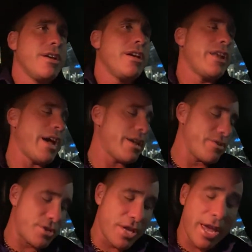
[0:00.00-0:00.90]
And I
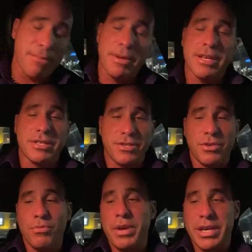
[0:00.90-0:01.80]
understand, because
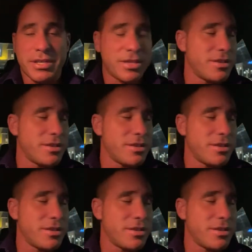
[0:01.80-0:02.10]
2 weeks